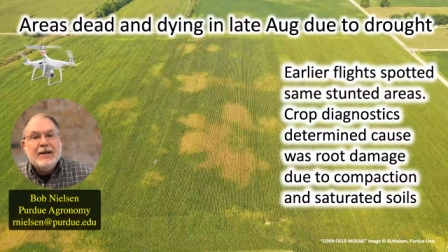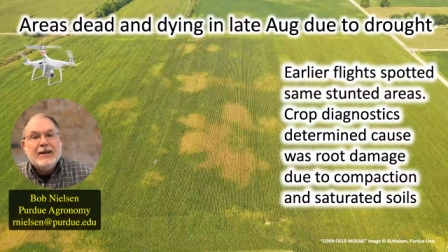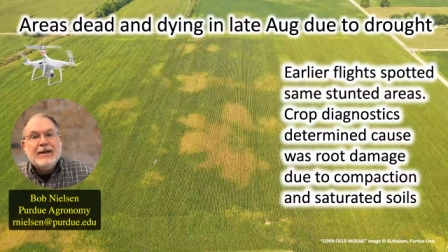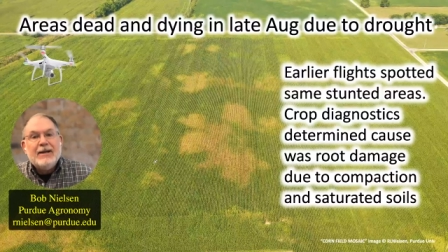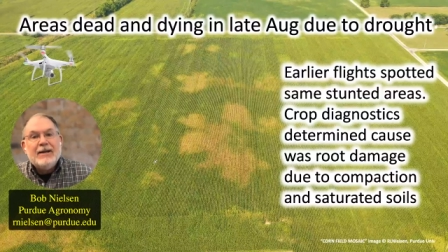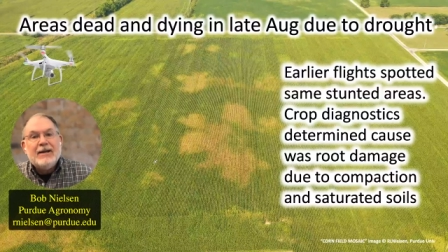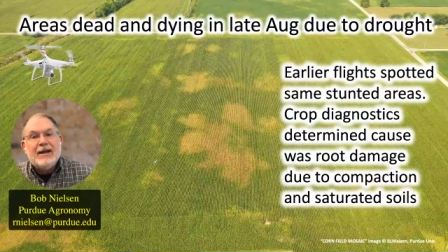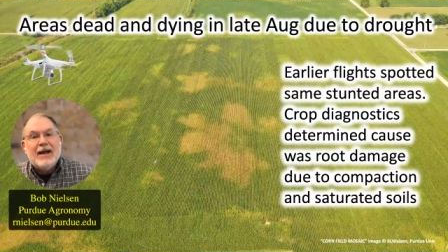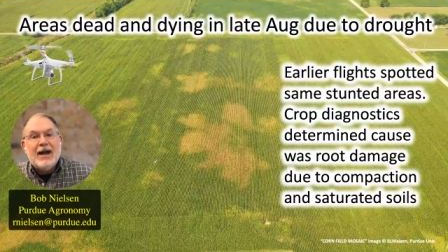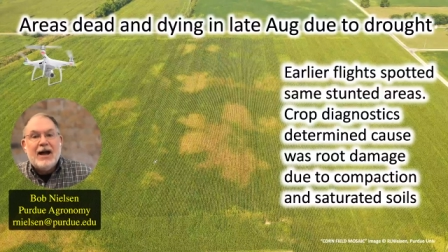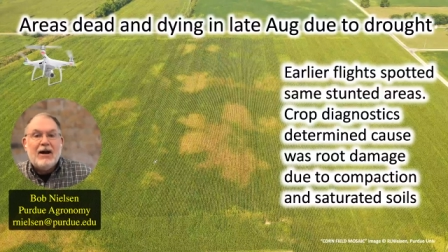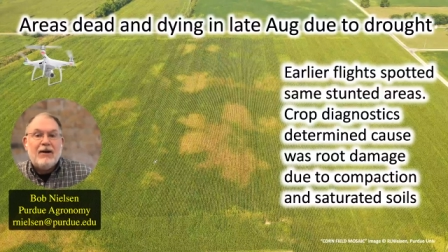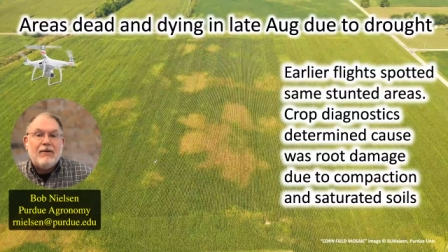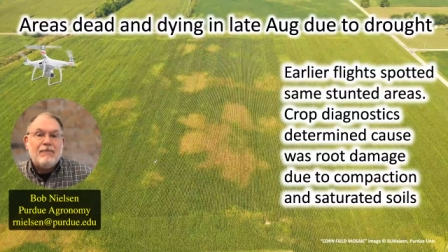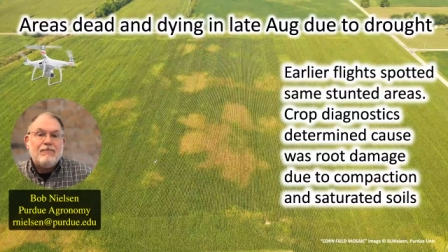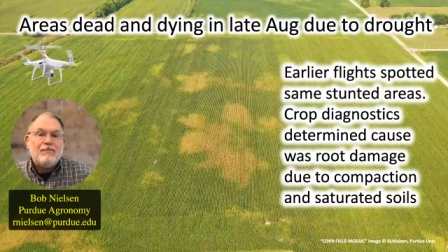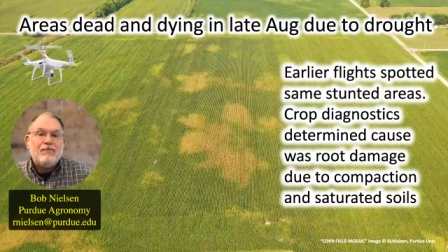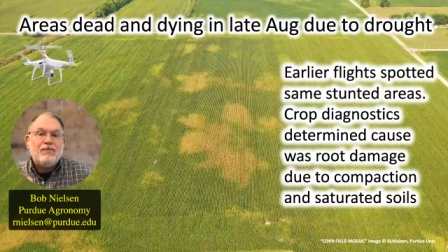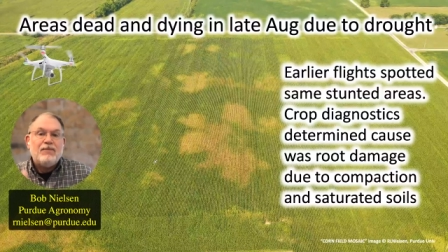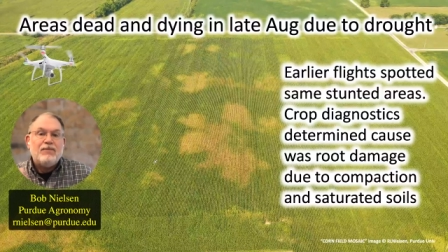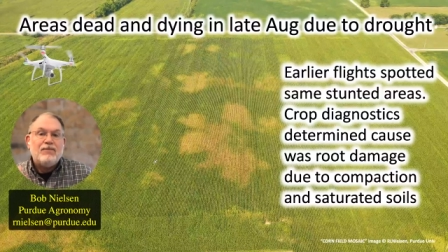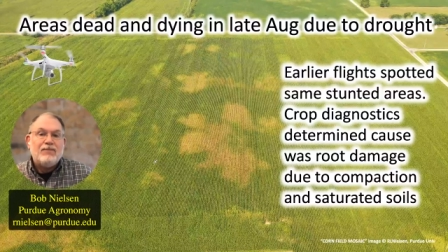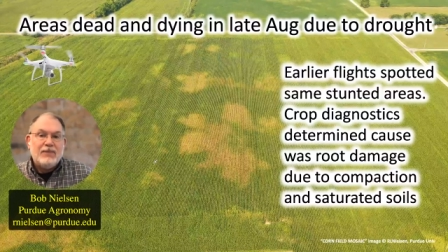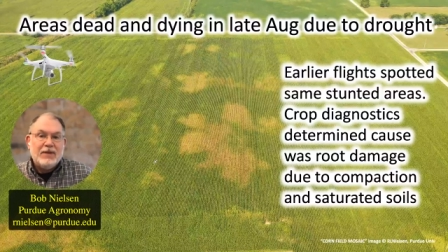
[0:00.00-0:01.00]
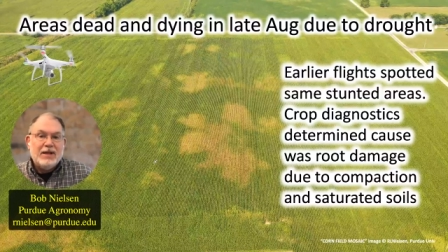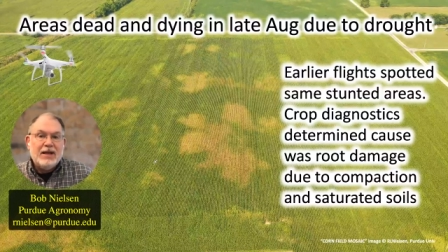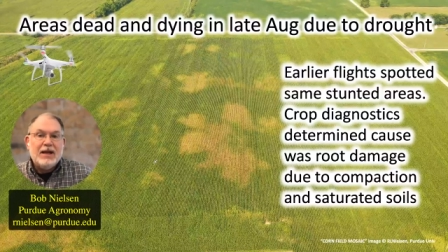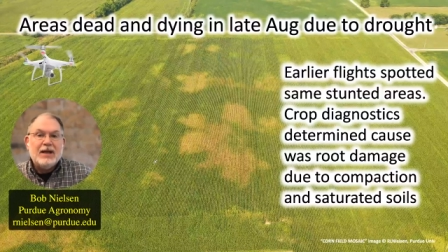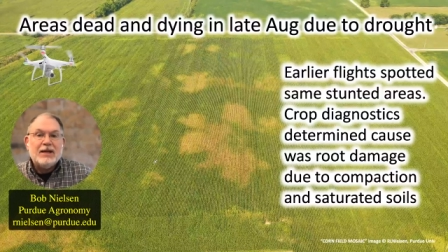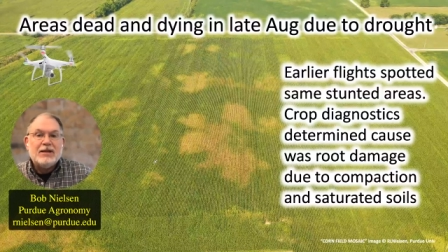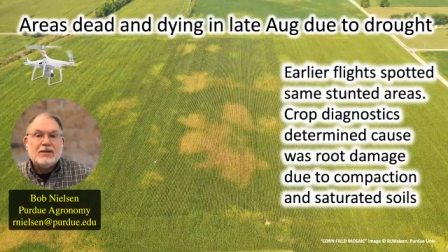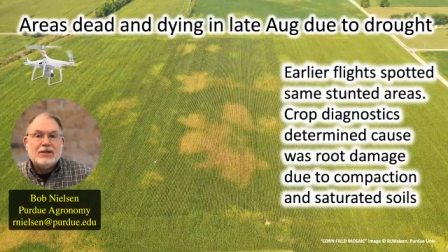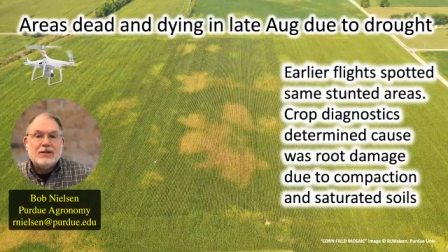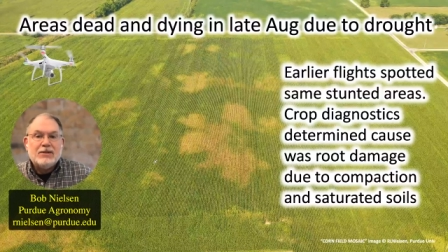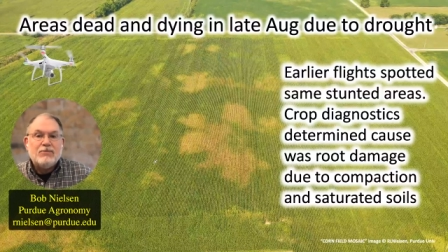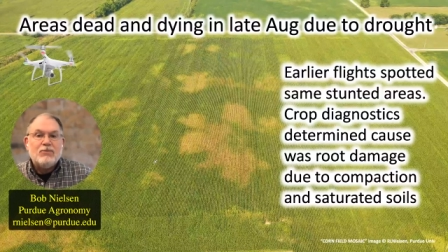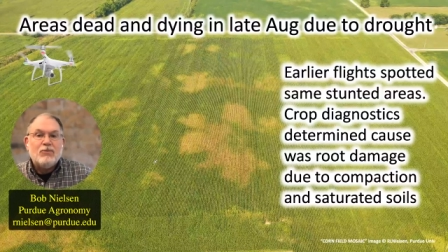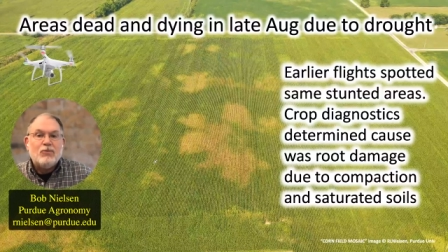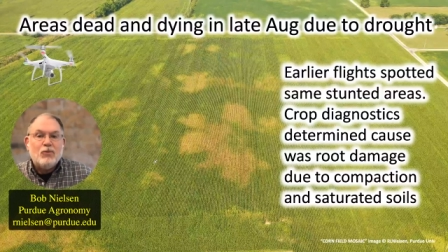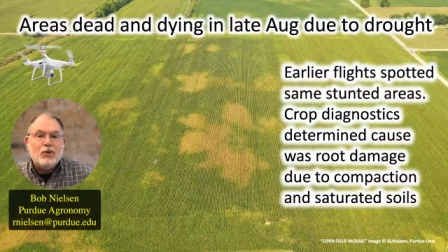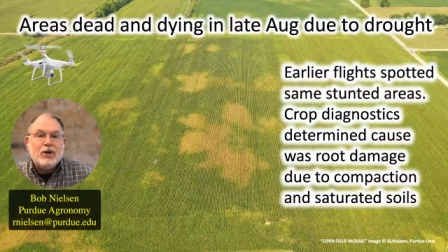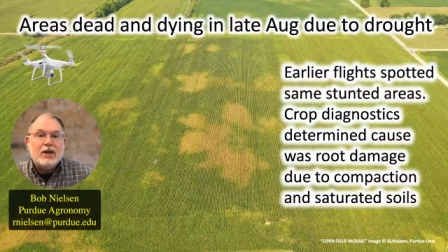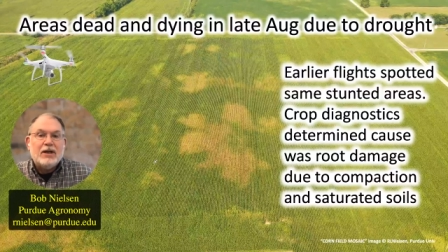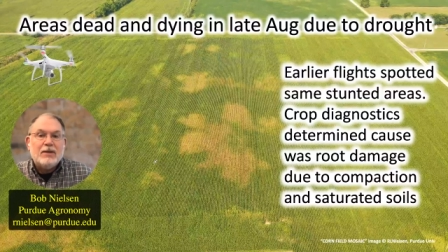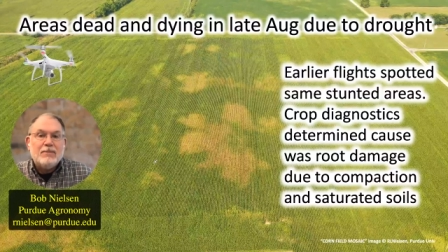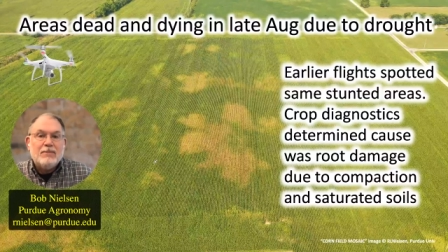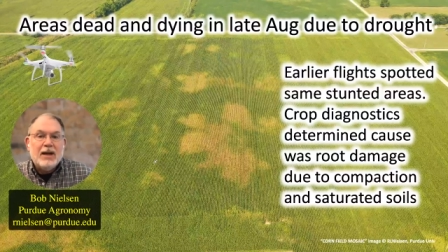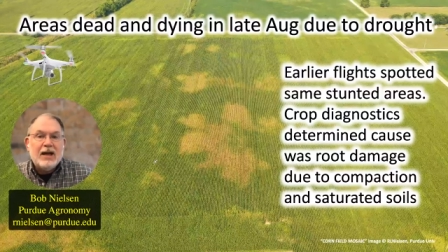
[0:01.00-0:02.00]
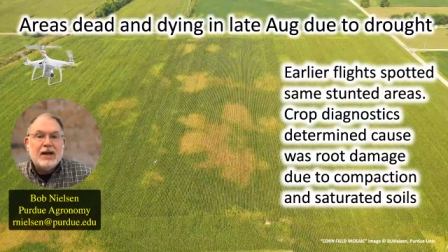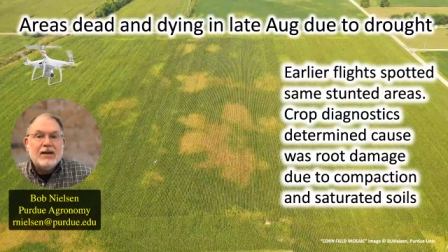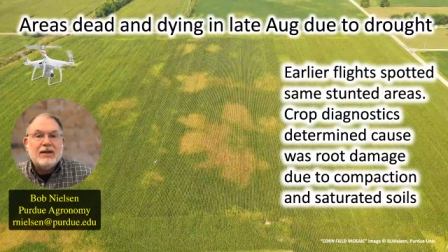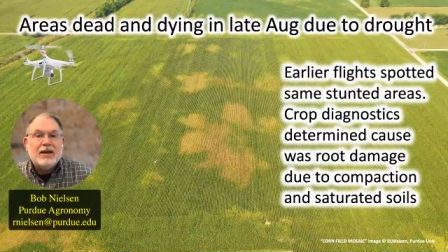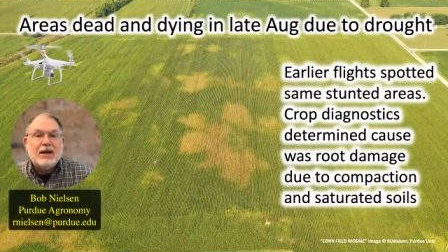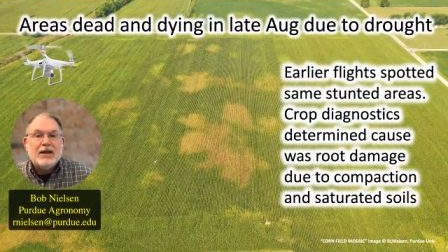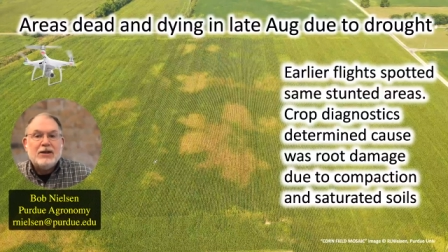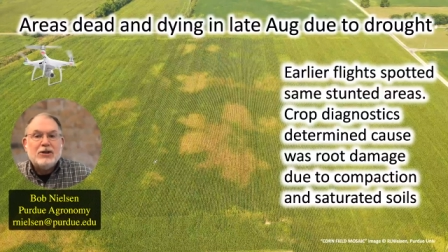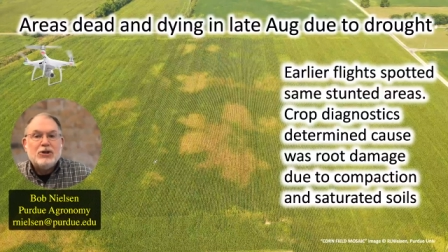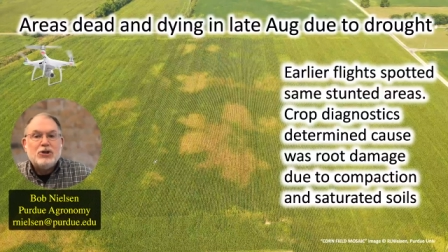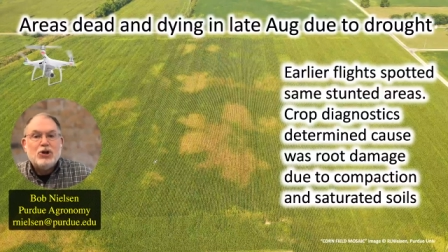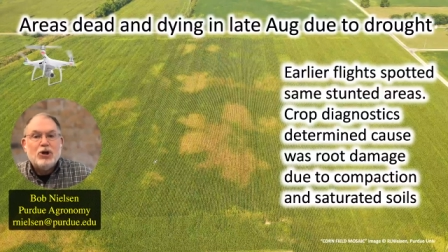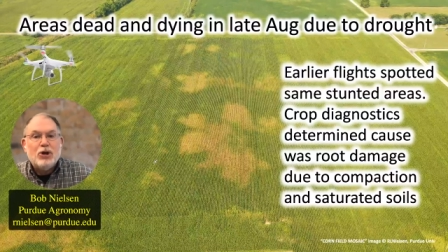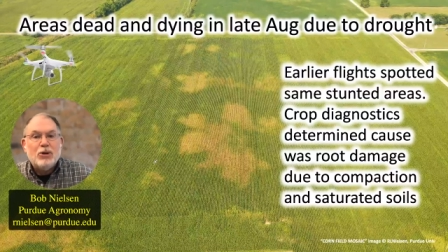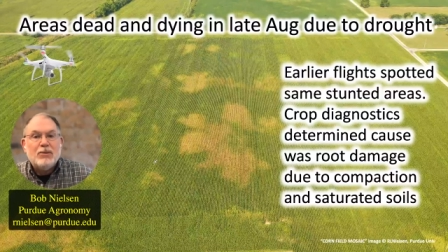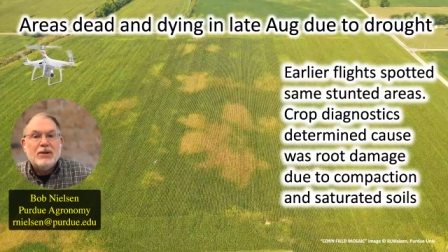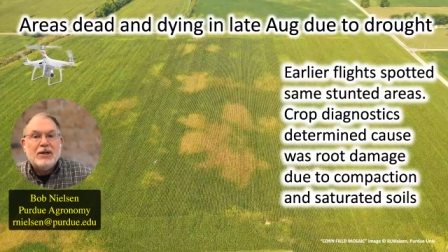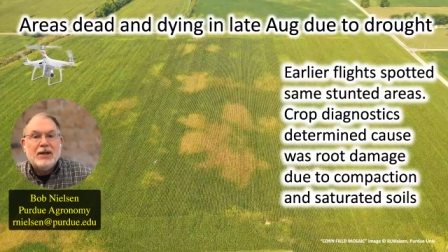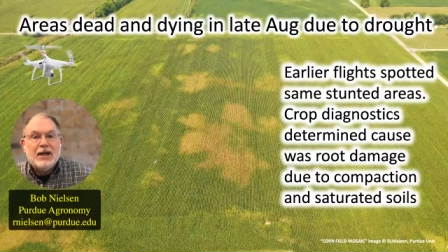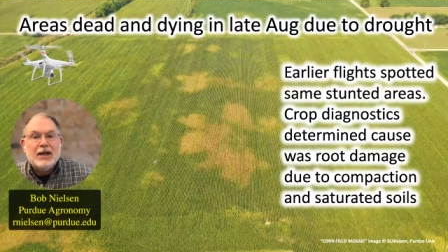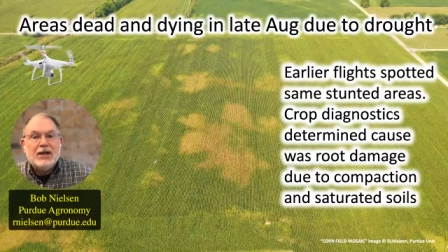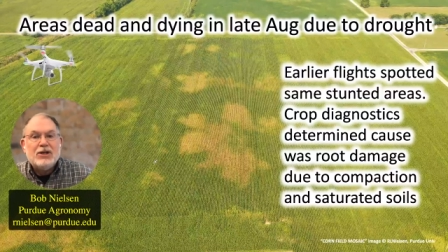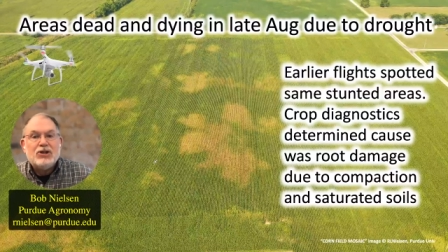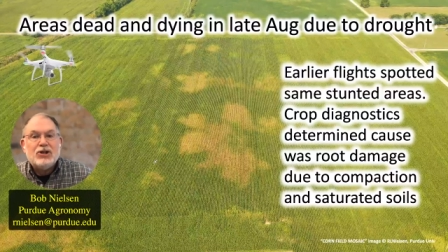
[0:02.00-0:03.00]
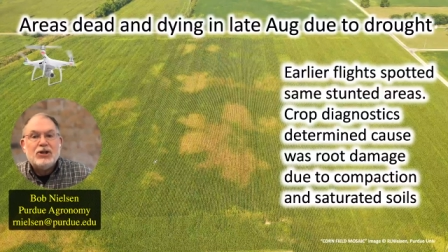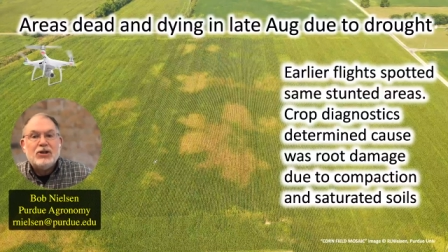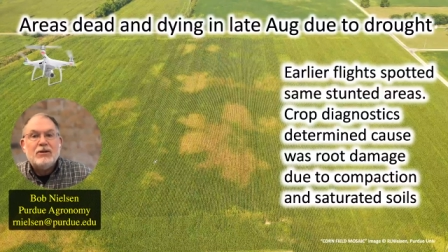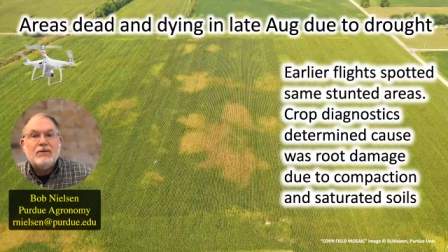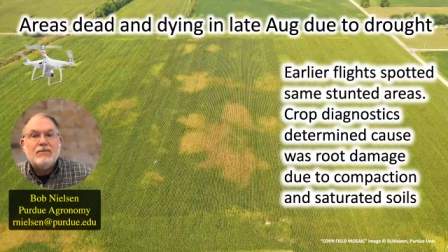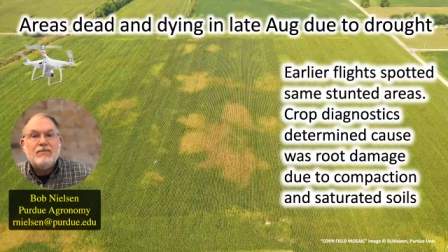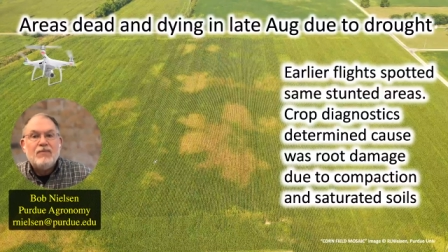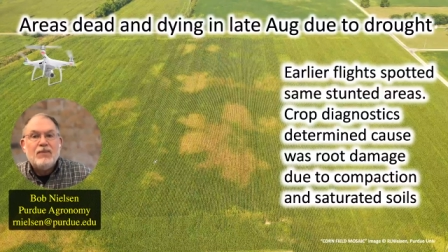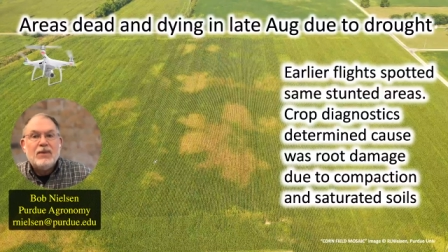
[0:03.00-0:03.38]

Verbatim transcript: Now, yes, we can make that determination